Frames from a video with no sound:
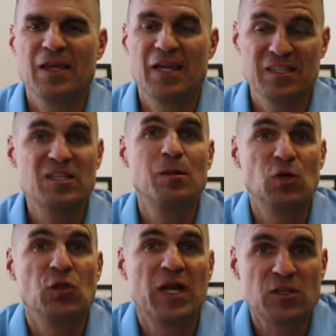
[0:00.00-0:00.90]
And it's going to
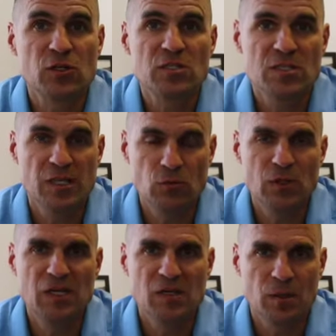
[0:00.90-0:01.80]
build that endurance that you
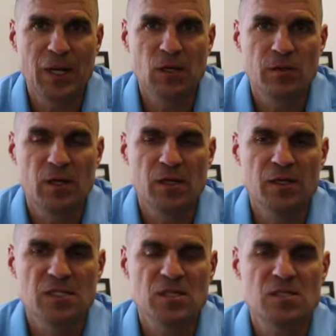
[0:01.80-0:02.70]
need in the marathon
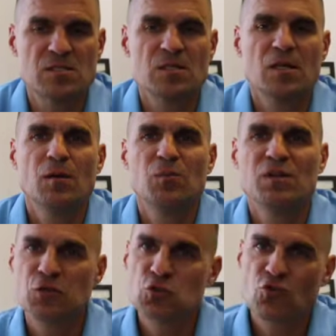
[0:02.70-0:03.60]
distance. But
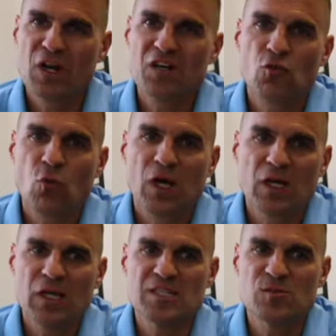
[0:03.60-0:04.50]
if you're trying to
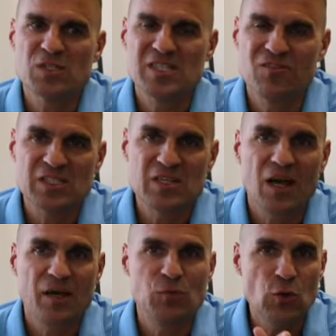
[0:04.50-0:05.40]
run a specific
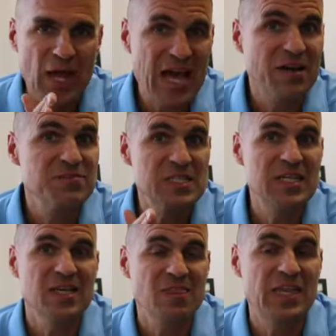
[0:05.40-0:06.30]
time, you have to
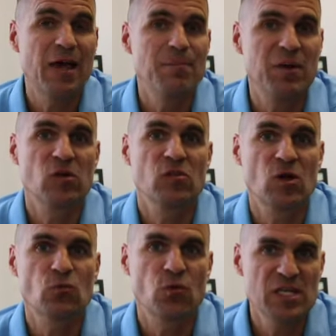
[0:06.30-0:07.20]
get that
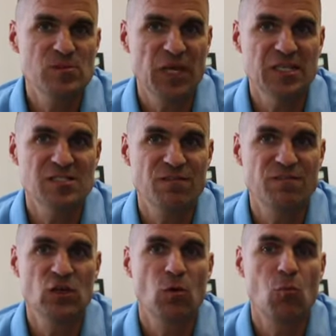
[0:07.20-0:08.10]
marathon race pace to
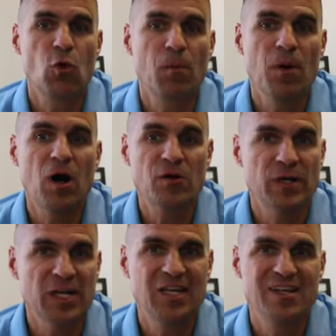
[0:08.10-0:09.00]
feel more
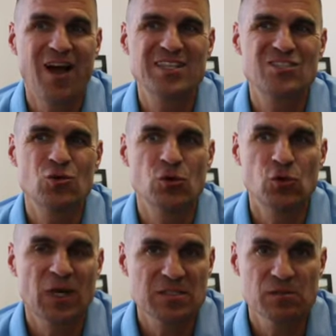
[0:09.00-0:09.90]
moderate and not so
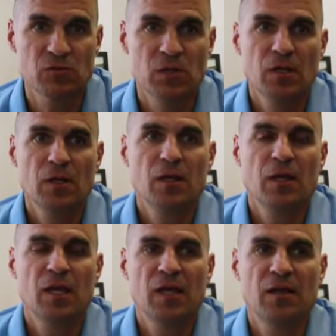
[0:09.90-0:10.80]
aggressive,
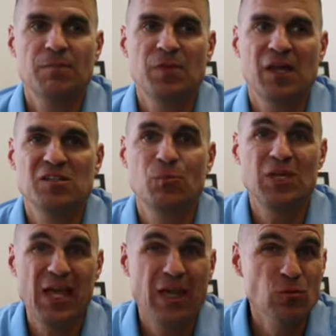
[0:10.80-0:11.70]
and to
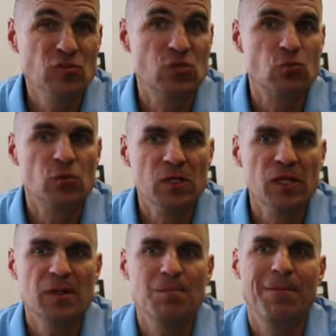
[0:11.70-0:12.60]
be able to
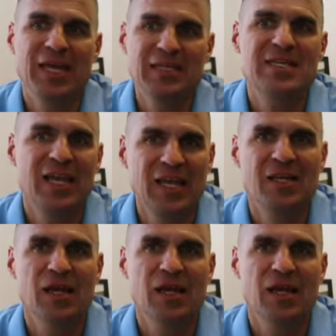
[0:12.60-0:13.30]
really maintain